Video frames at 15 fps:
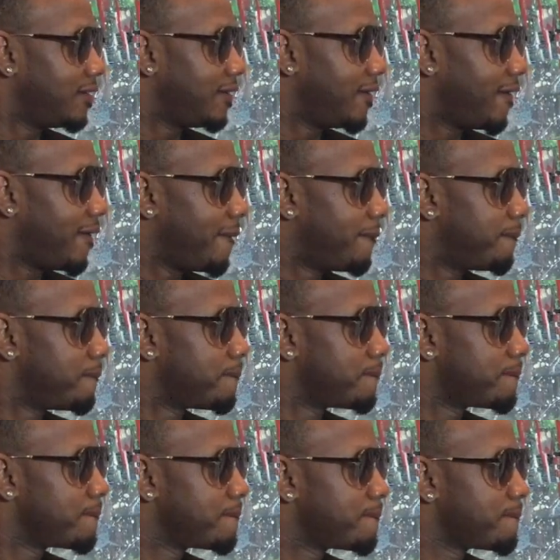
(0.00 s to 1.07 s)
Hit me up
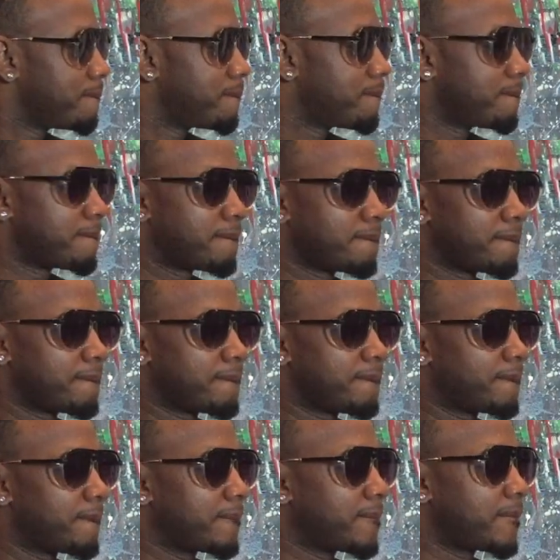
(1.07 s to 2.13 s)
at Uncutt
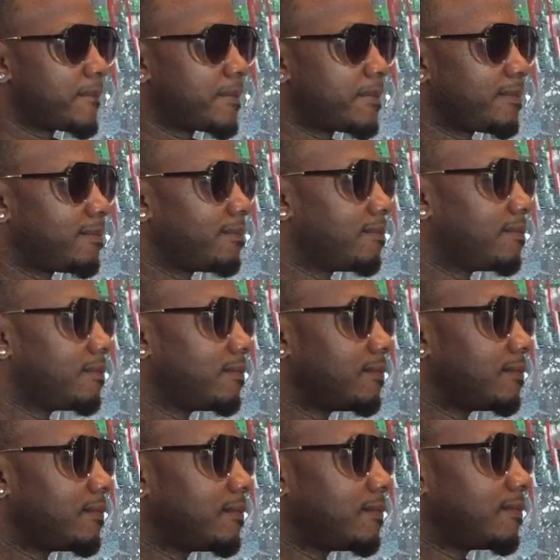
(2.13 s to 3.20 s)
Art,
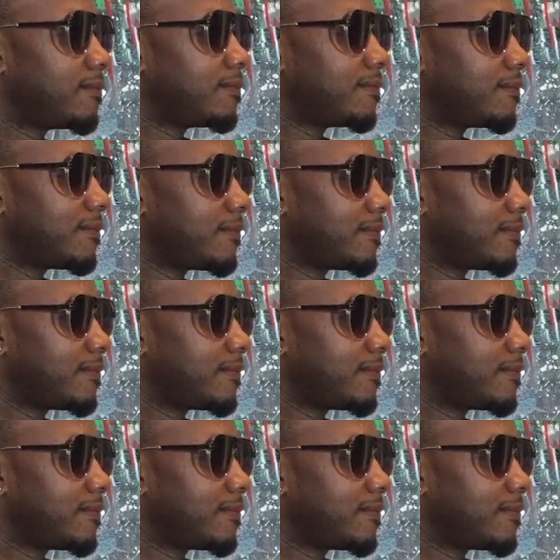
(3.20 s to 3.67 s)
UNCUTTART.